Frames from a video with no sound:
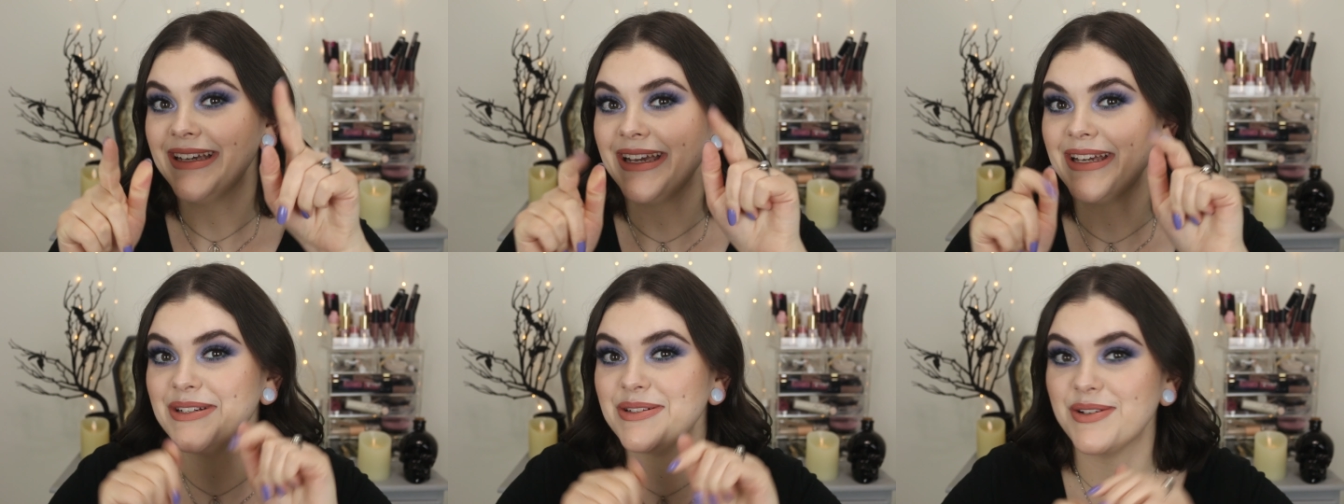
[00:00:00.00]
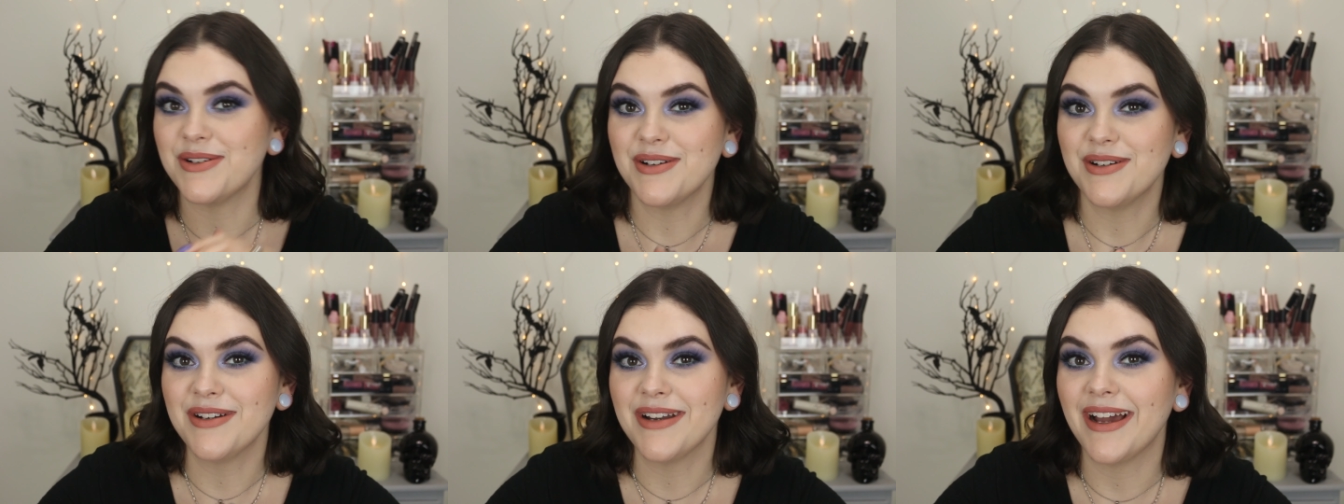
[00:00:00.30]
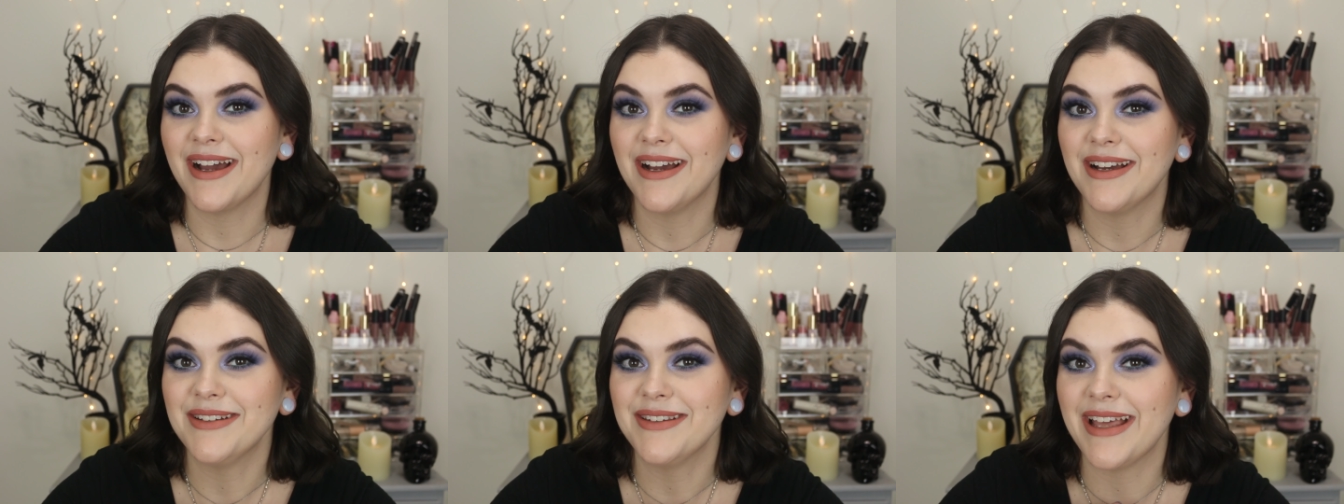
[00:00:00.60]
and turn
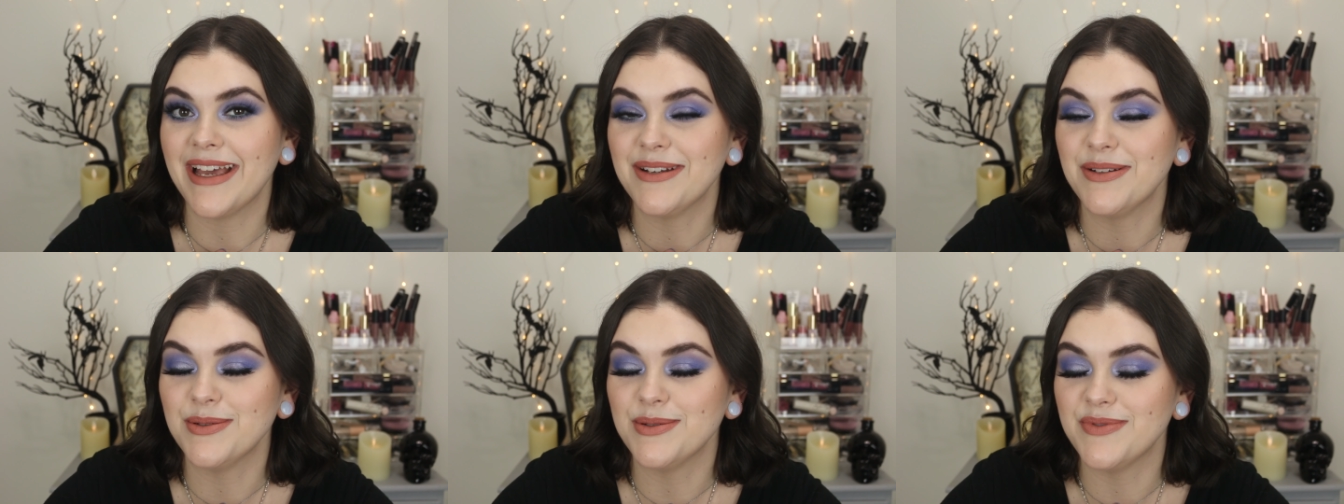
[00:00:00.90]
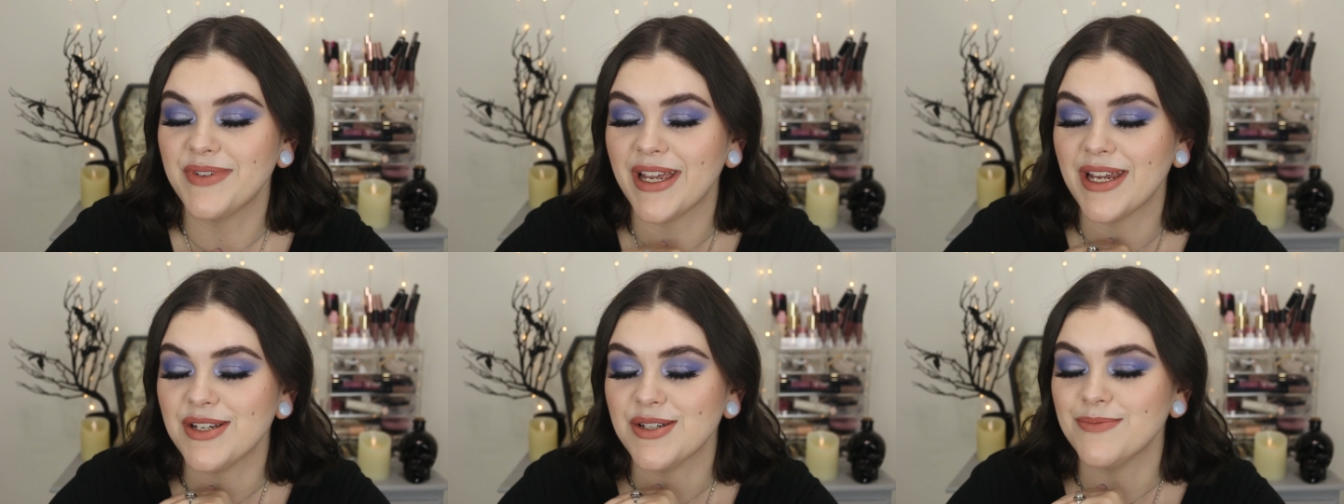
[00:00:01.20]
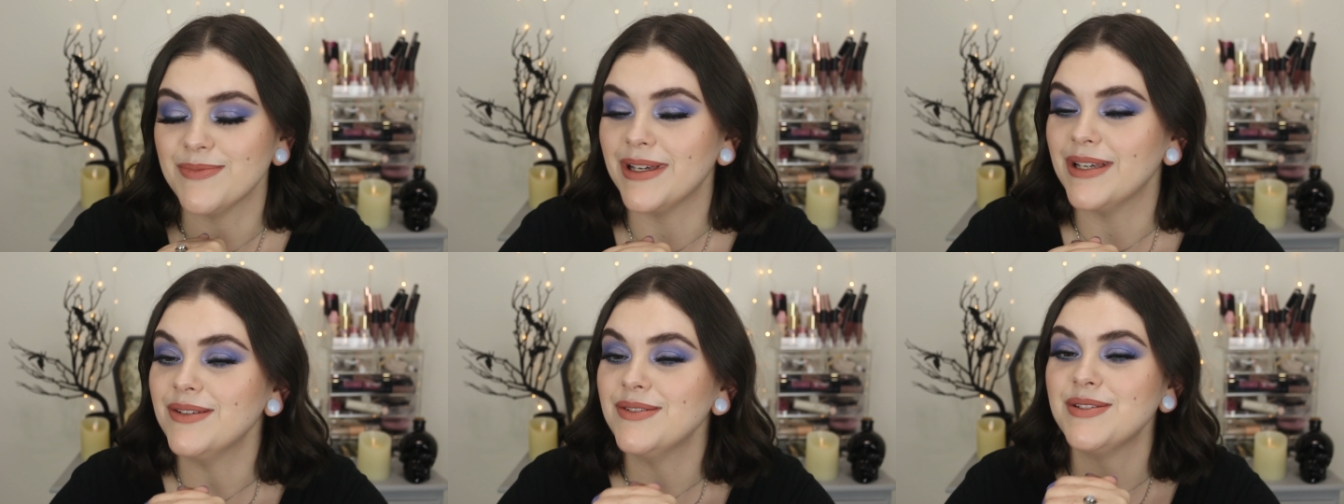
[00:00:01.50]
on that
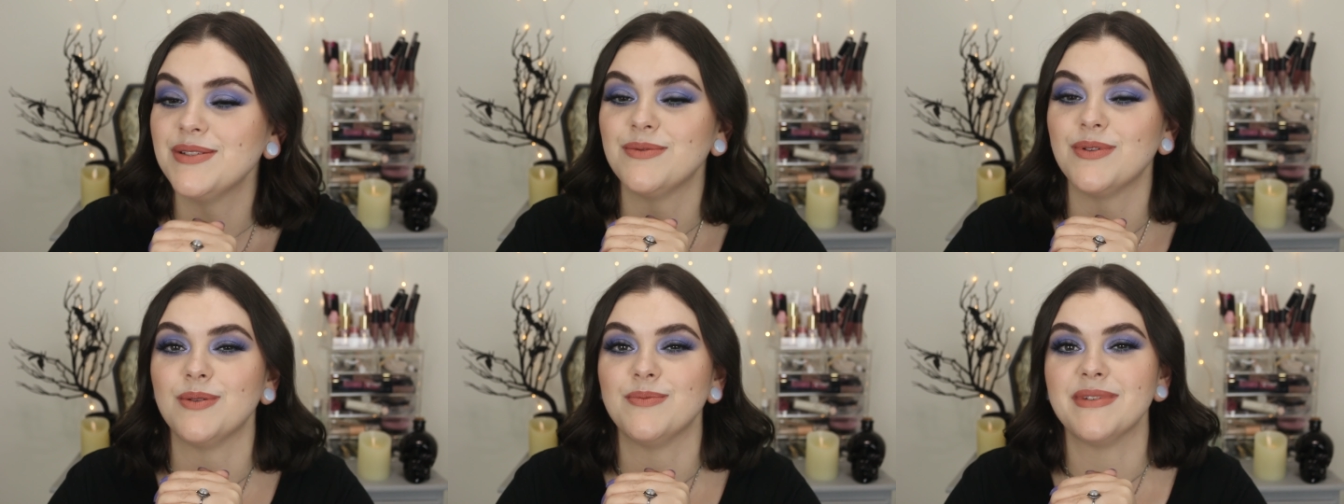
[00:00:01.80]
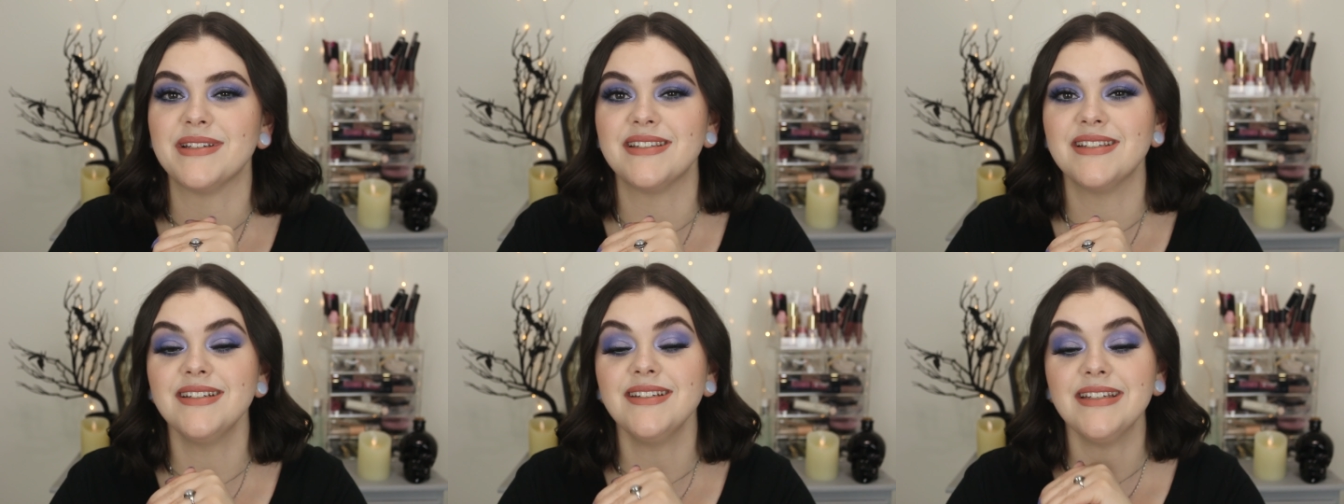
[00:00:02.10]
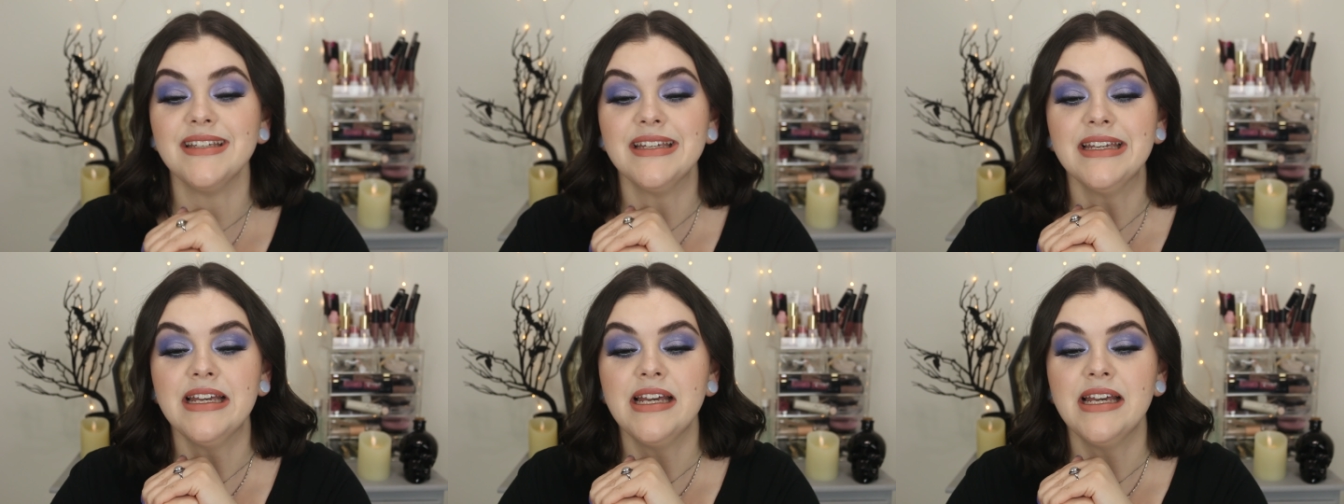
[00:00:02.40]
notification bell so you won't miss it.